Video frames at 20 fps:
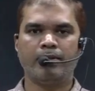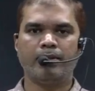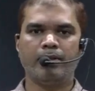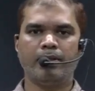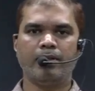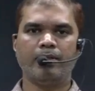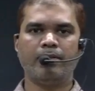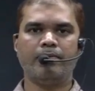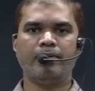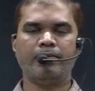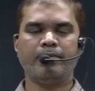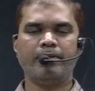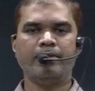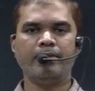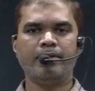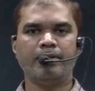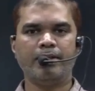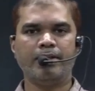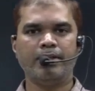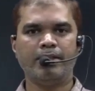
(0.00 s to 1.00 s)
Hello everyone.
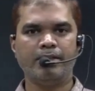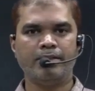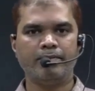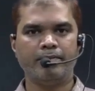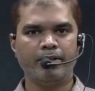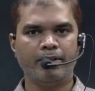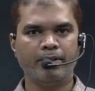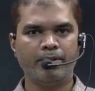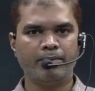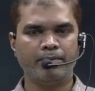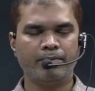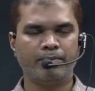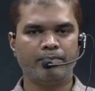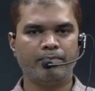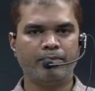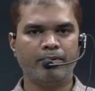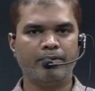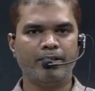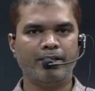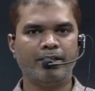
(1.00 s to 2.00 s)
In this video,
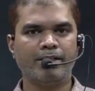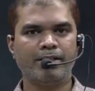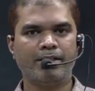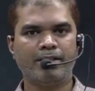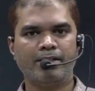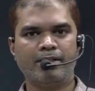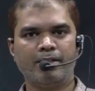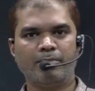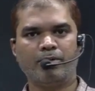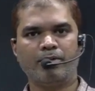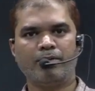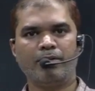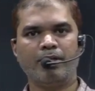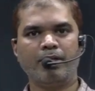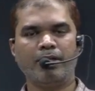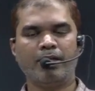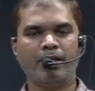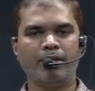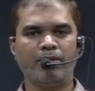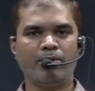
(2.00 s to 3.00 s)
we will discuss about the
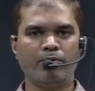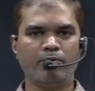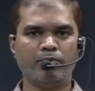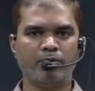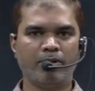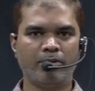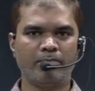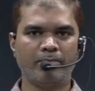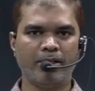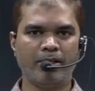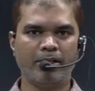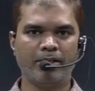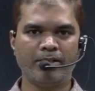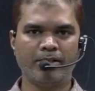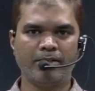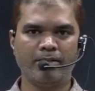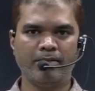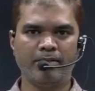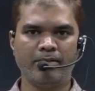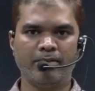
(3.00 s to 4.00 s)

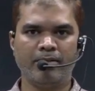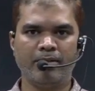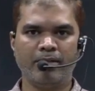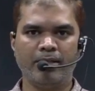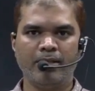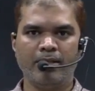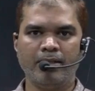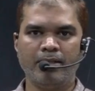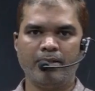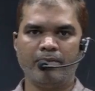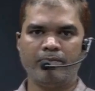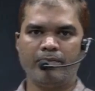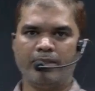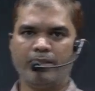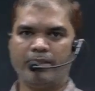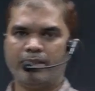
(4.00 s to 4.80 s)
hydroformylation with